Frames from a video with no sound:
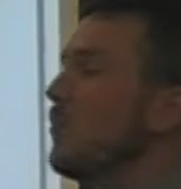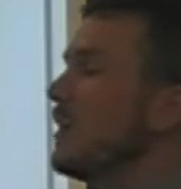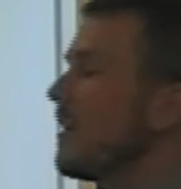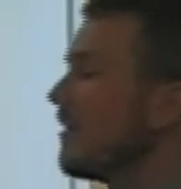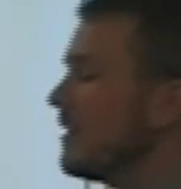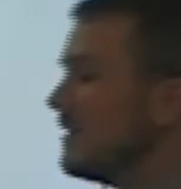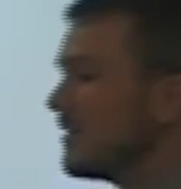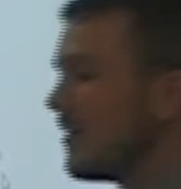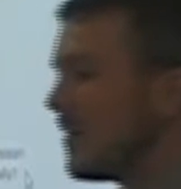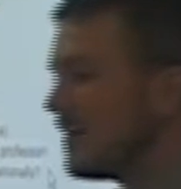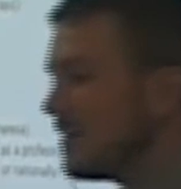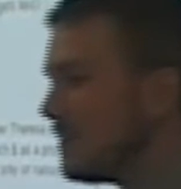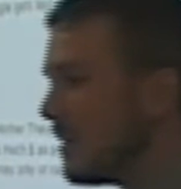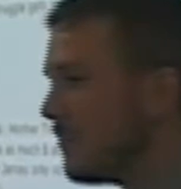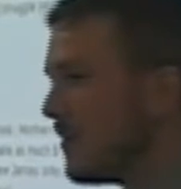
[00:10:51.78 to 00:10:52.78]
we already
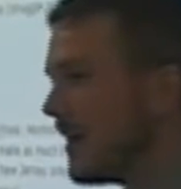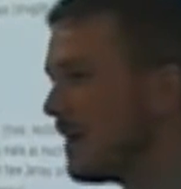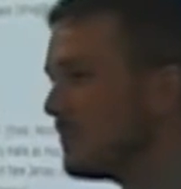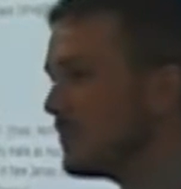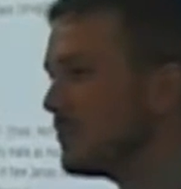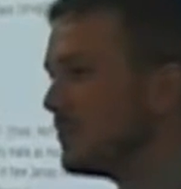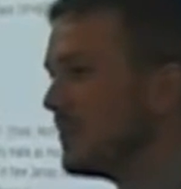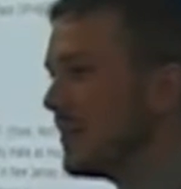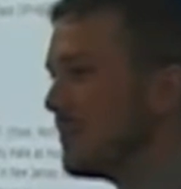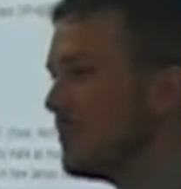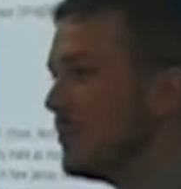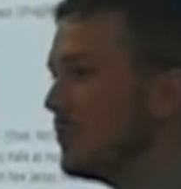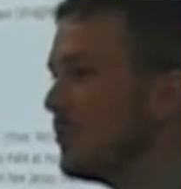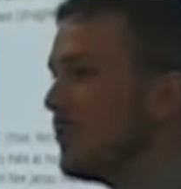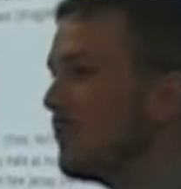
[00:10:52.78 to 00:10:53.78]
talked about what happens when you
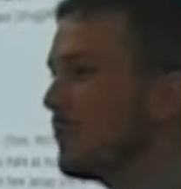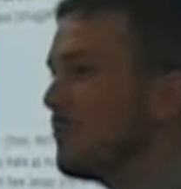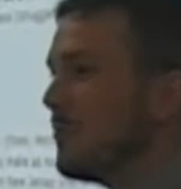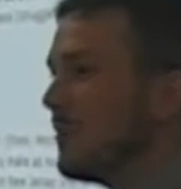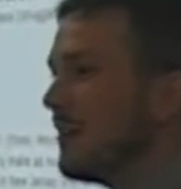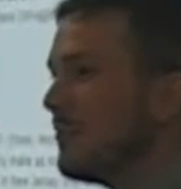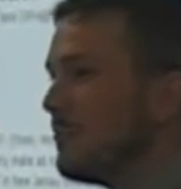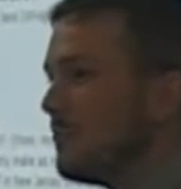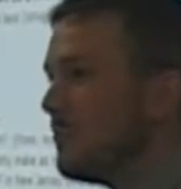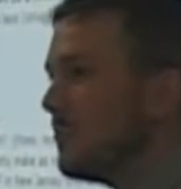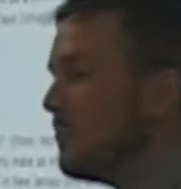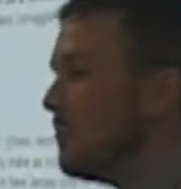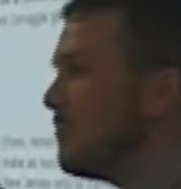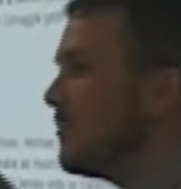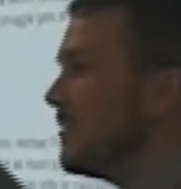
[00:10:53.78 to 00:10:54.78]
get pulled over. What
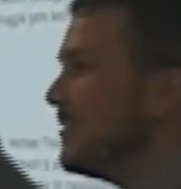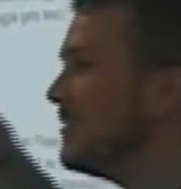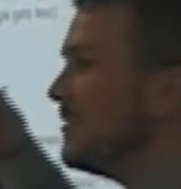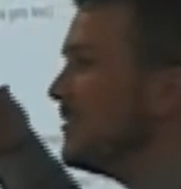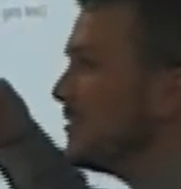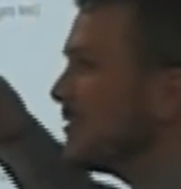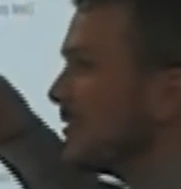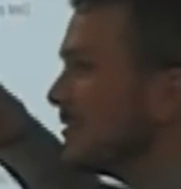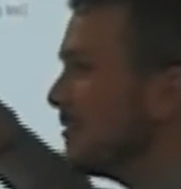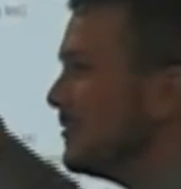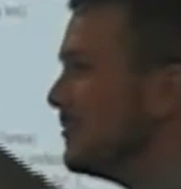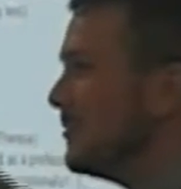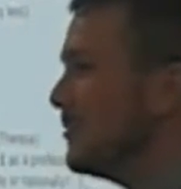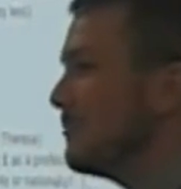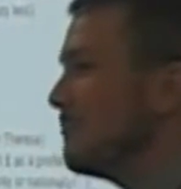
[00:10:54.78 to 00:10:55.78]
do you start to
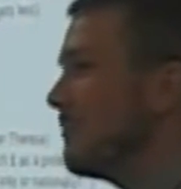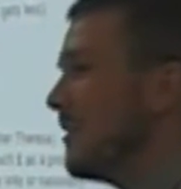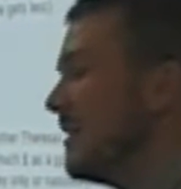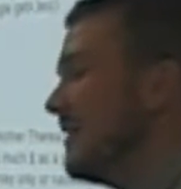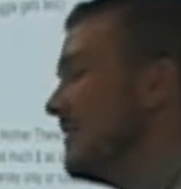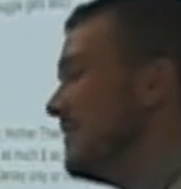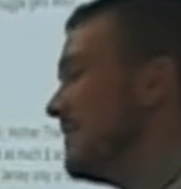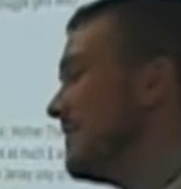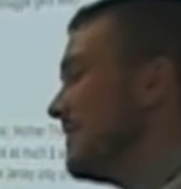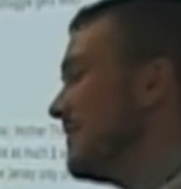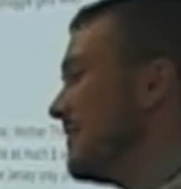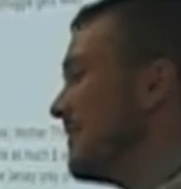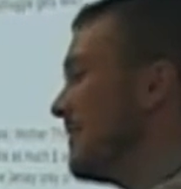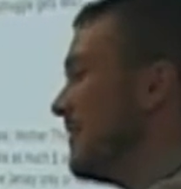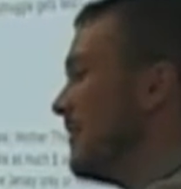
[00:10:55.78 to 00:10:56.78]
lose your
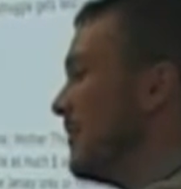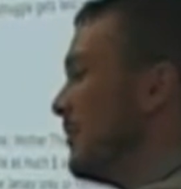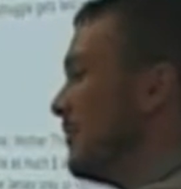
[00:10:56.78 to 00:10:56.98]
rights,